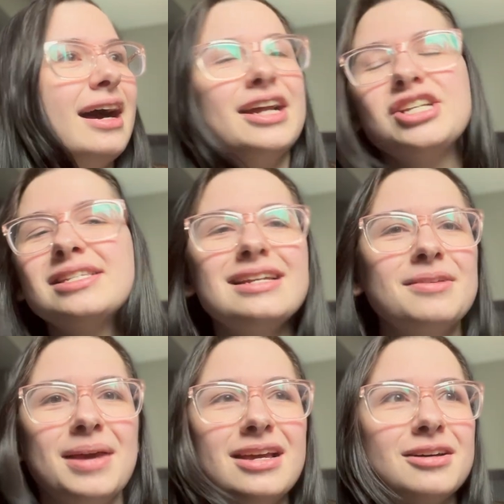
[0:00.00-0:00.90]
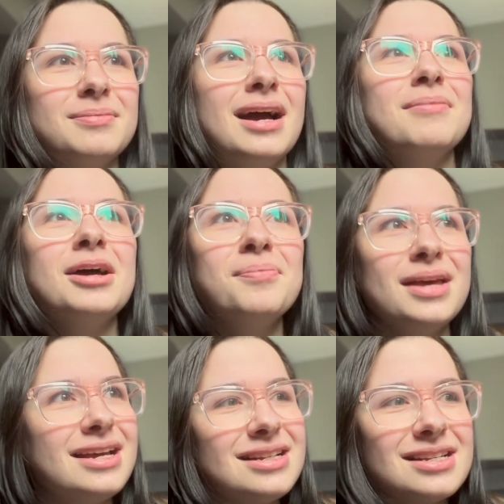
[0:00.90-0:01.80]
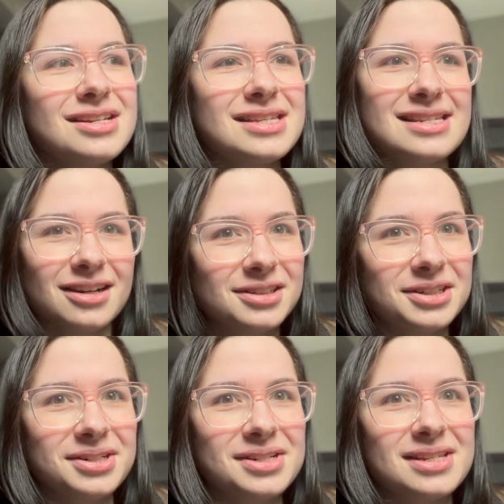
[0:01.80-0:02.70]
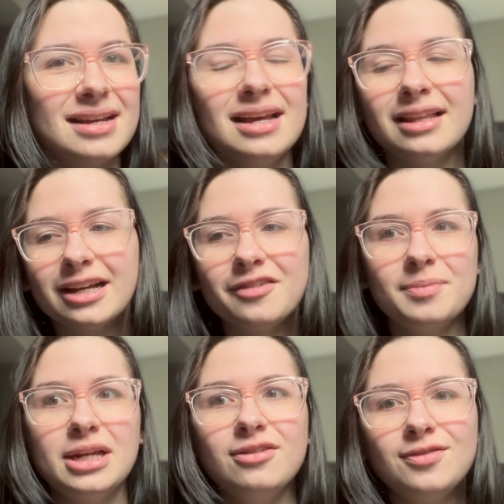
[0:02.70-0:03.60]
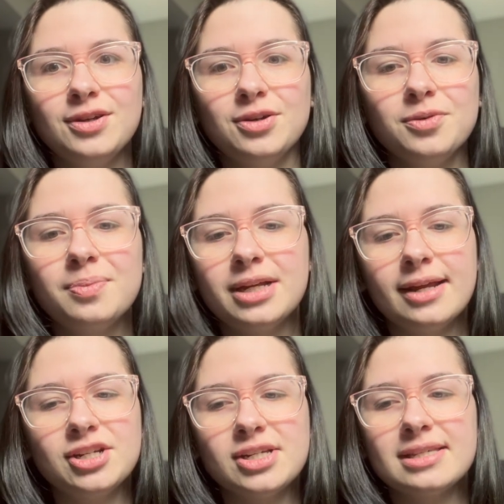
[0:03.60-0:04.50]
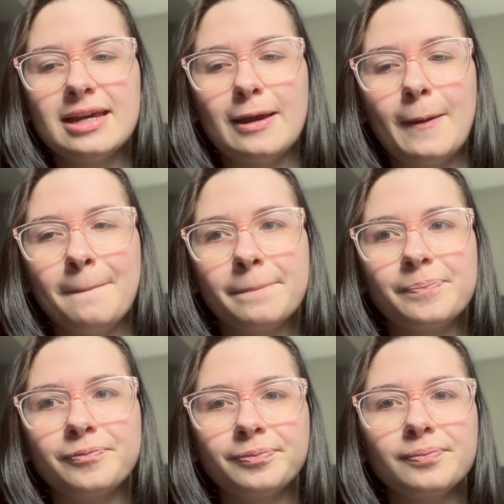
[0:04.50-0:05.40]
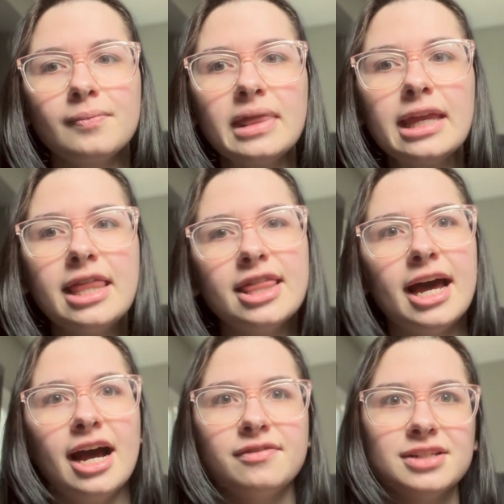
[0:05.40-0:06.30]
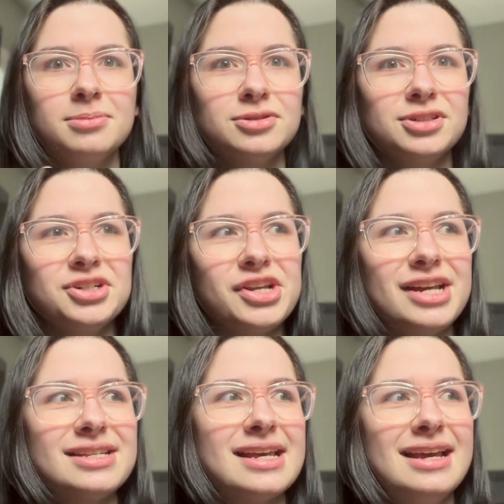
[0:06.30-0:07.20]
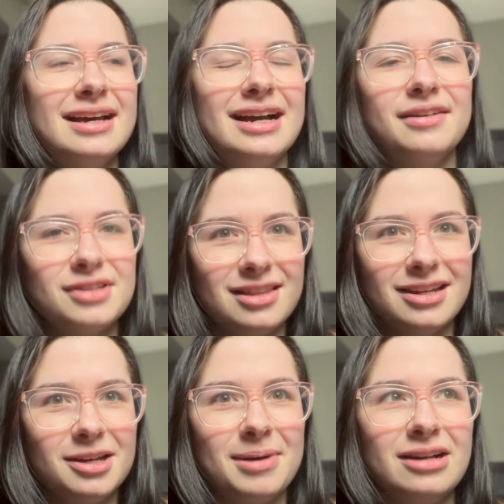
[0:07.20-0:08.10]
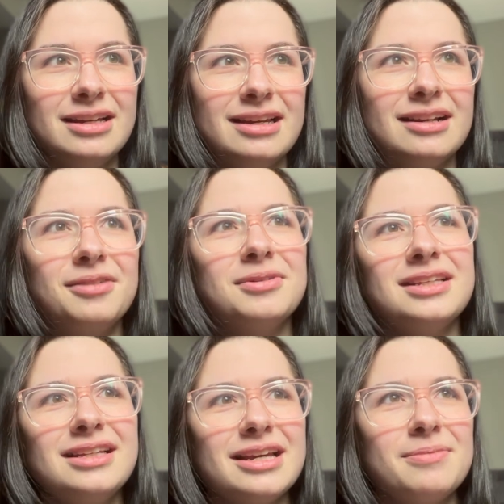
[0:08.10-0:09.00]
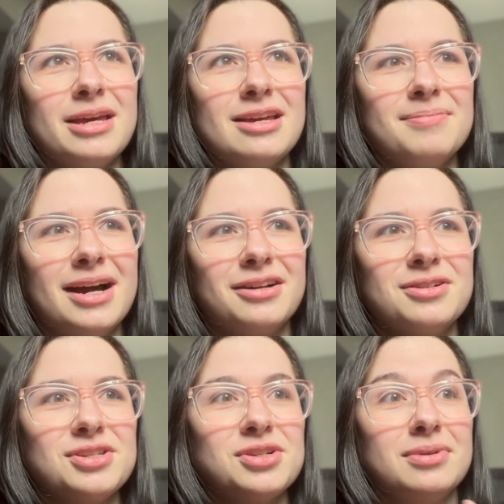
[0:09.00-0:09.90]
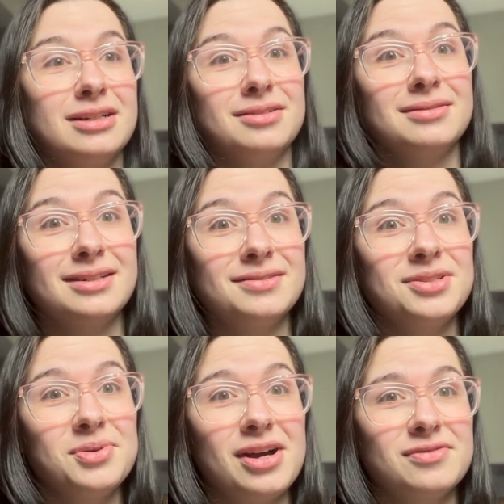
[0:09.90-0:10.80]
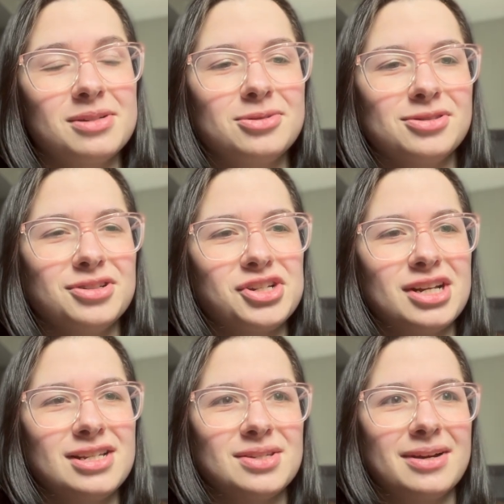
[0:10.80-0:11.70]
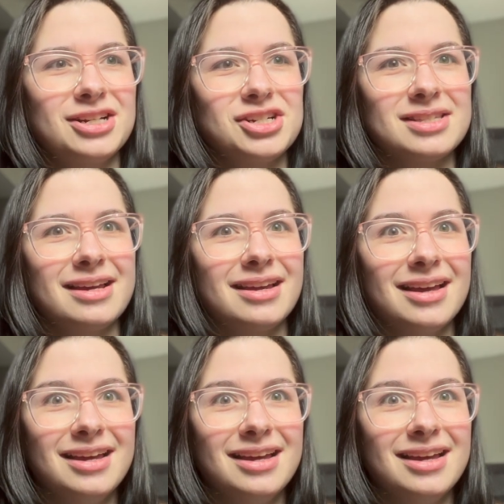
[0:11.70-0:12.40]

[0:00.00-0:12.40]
just need to make them. I'm not big into snugglers. Like I've made a few, but it's just like the half double crochets. I have to think about it, and I really like making patterns to where I don't have to do half double crochets, so I can just like